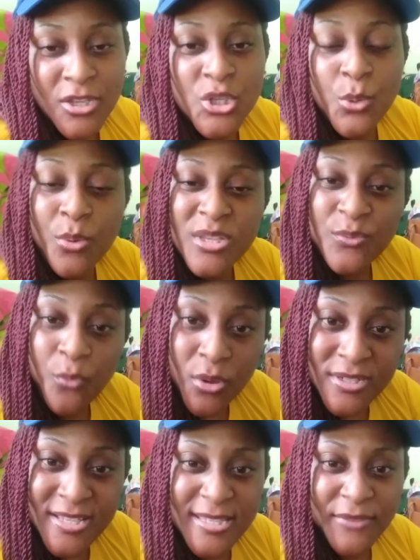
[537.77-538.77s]
She was
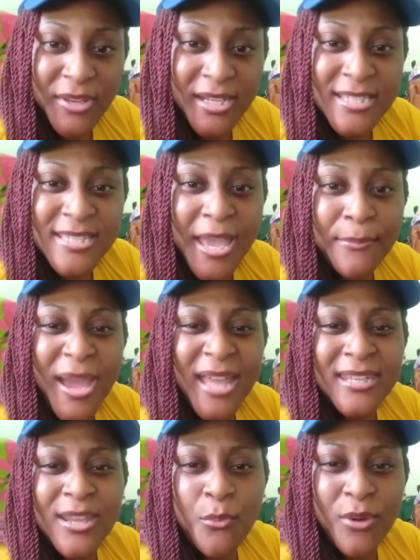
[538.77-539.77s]
47 at the time,
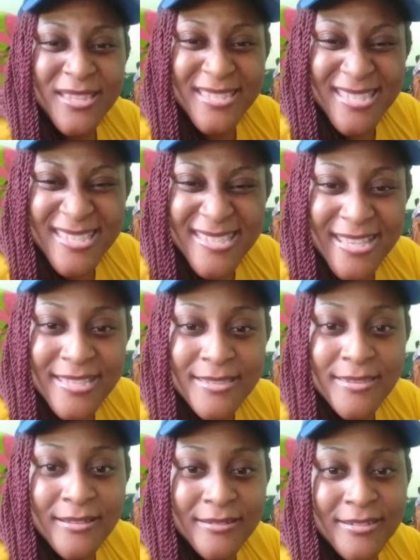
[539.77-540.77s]
and they were
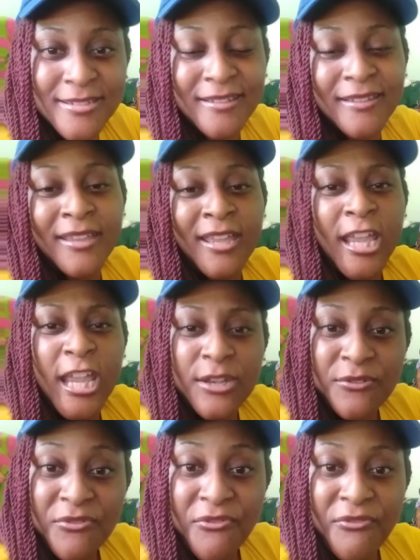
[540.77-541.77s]
insistent
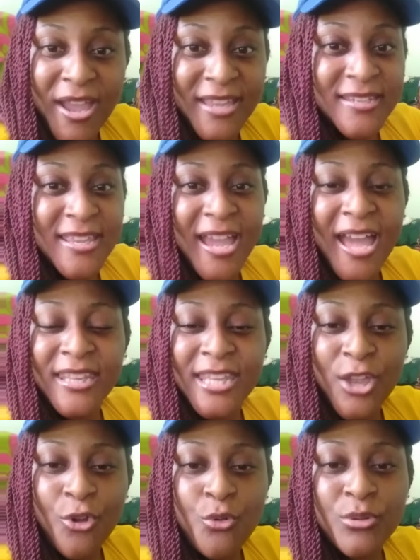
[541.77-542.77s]
in finding, and
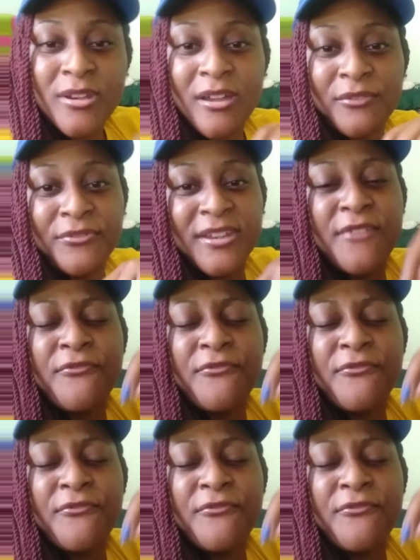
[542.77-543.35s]
they could not.